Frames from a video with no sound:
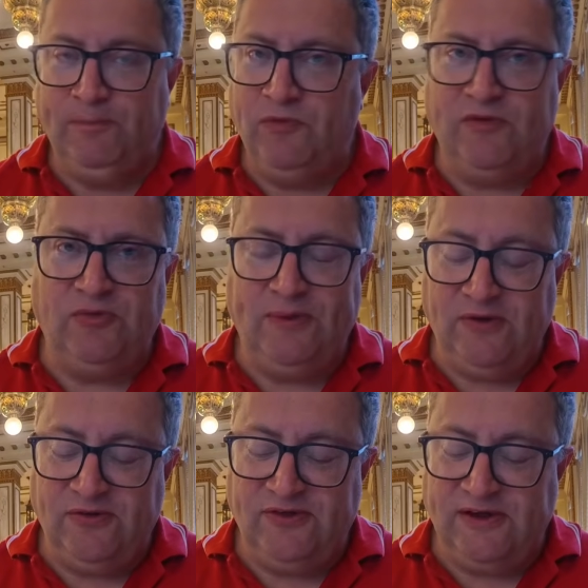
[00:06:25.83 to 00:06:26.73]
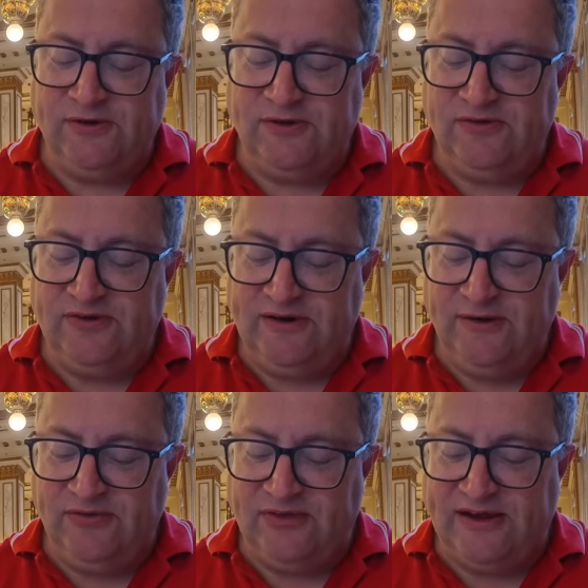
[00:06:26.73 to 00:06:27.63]
Although, to be honest, I couldn't tell
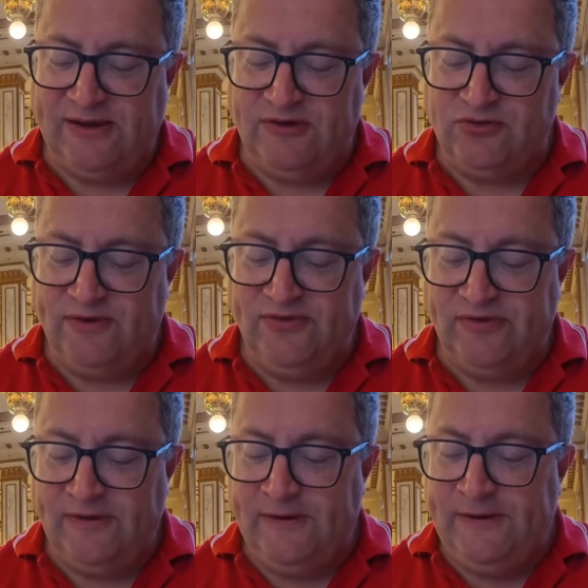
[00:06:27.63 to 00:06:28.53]
you exactly which ones.